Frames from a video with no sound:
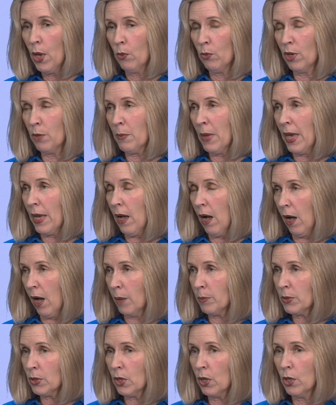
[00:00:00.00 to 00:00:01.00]
we may
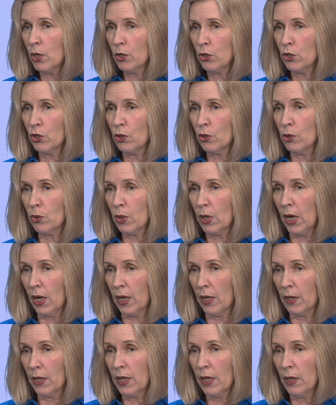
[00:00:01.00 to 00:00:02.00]
opt
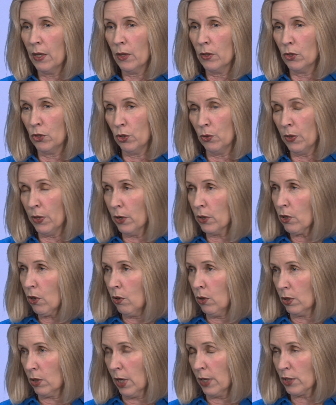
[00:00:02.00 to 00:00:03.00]
to do their
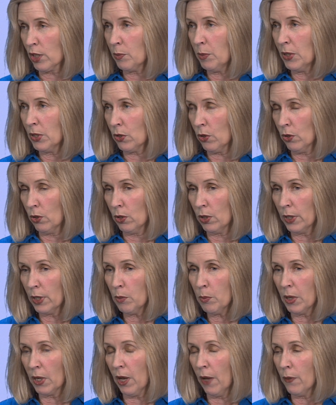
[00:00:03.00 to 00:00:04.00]
colonoscopies early,
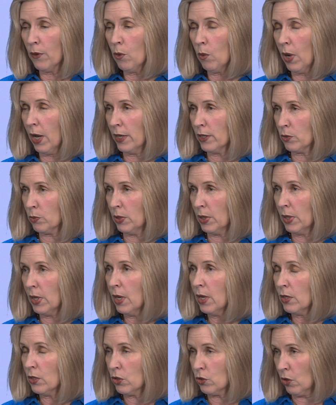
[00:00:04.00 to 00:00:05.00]
but otherwise we
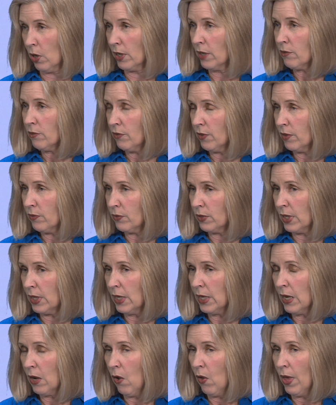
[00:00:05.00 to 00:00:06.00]
start at
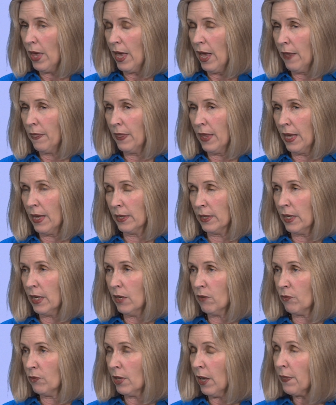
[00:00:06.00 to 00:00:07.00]
50, and then
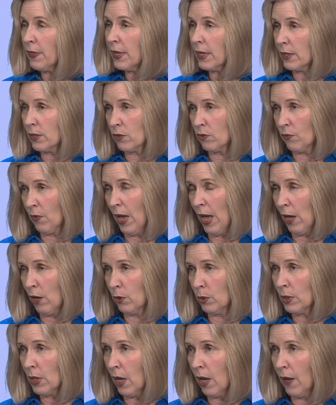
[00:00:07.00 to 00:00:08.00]
if nothing is
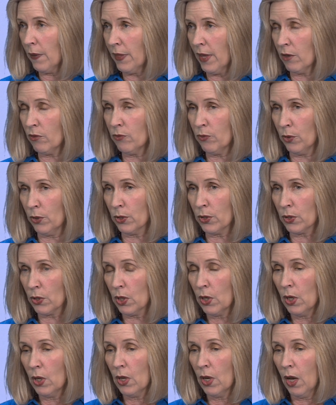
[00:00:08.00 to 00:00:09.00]
found on that first
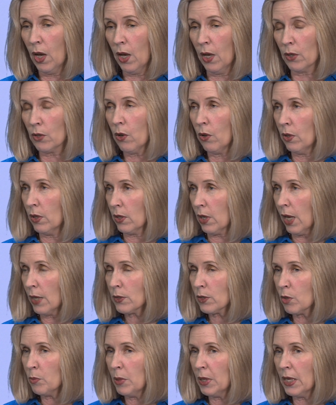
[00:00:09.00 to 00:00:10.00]

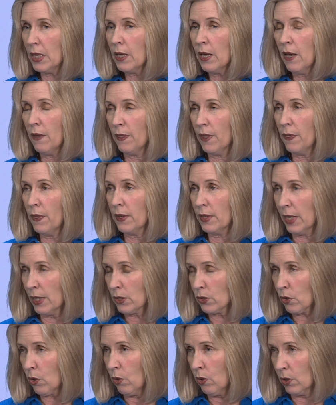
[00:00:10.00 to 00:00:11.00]
colonoscopy, then the
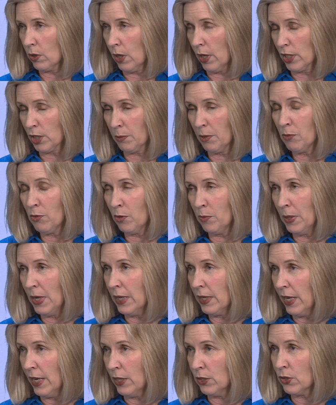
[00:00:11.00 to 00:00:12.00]
next colonoscopy would be
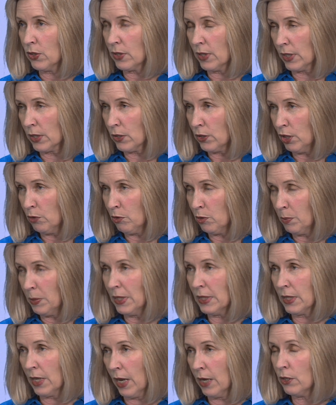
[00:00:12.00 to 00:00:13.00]
at age 60, would be
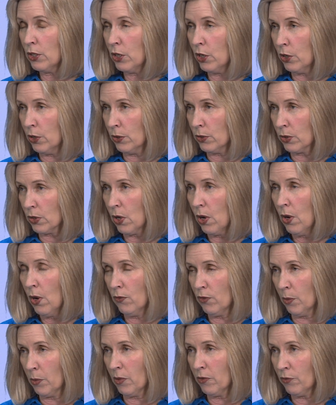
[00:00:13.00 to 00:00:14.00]
10 years
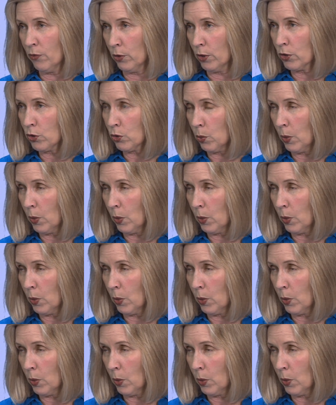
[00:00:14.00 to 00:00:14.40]
from the first